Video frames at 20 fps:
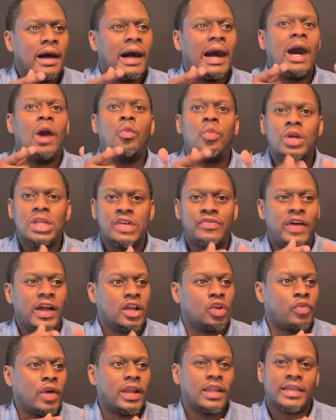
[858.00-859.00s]
I wonder if I
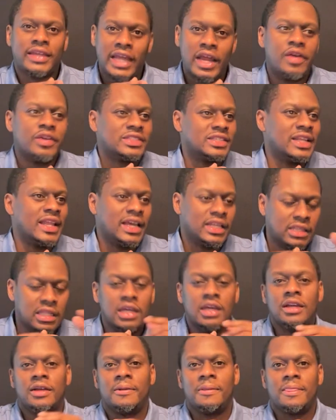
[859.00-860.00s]
could write a character like
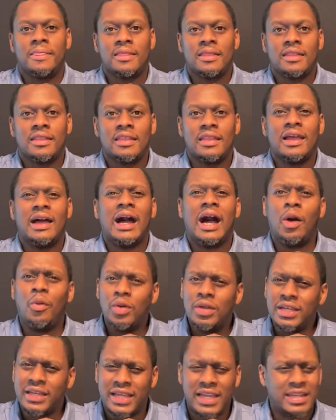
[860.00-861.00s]
that. I
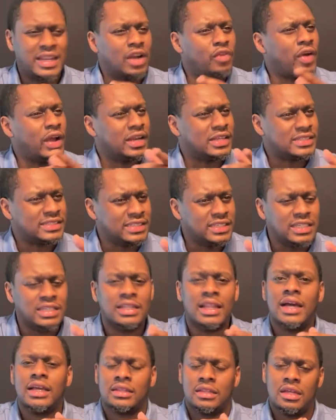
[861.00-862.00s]
wonder, can I write a scene
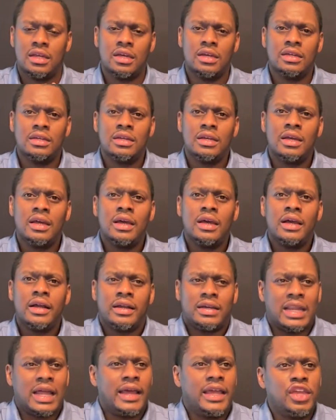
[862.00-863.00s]
like that?
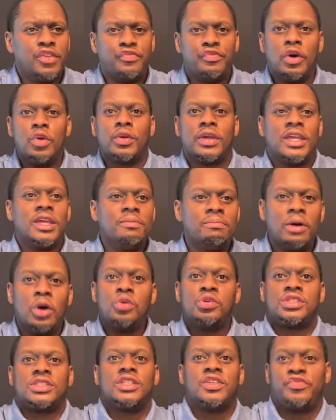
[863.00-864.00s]
Could I evoke
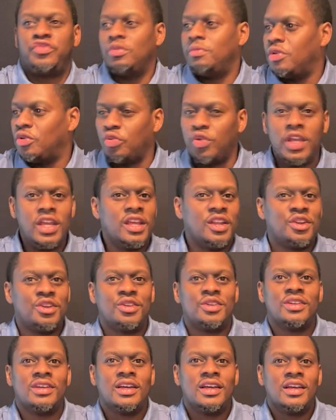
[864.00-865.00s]
emotion from a
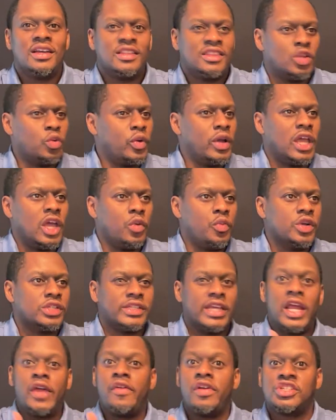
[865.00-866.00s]
reader the way in which
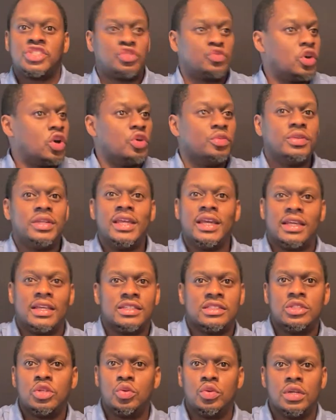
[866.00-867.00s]
Eric Jerome
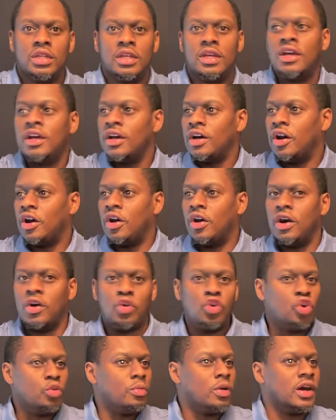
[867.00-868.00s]
Dickey's doing it, or
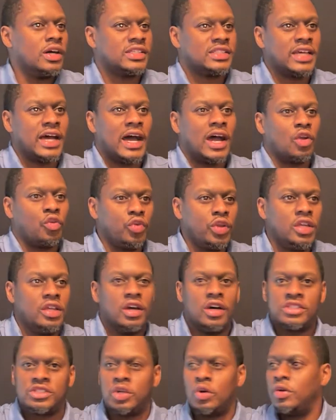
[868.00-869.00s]
Omar Tyree,
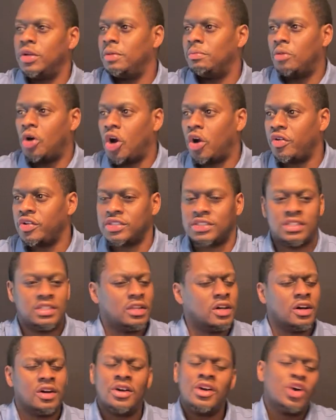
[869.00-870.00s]
or Toni Morrison,
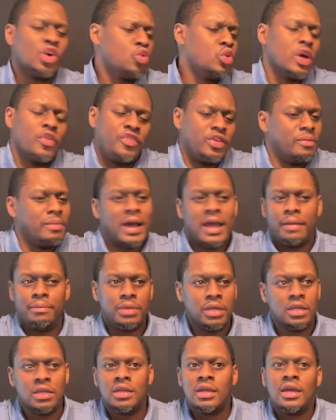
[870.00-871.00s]
or whoever it might
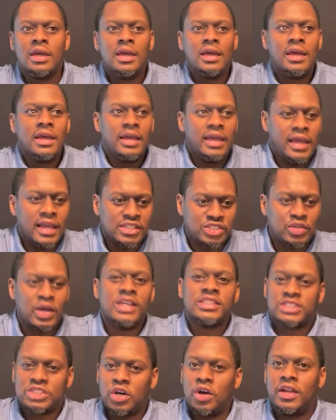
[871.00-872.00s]
be? And so I
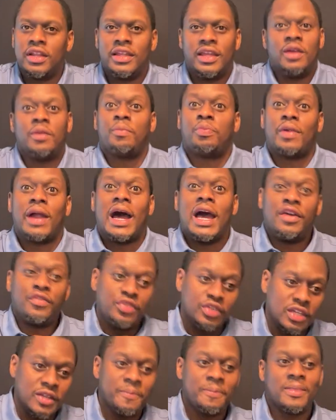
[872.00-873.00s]
started in
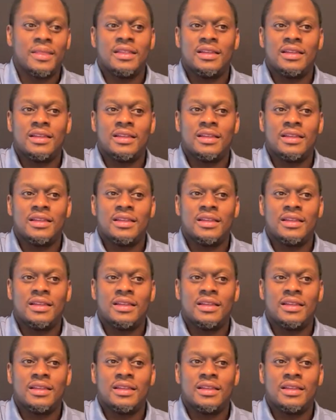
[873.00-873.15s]
private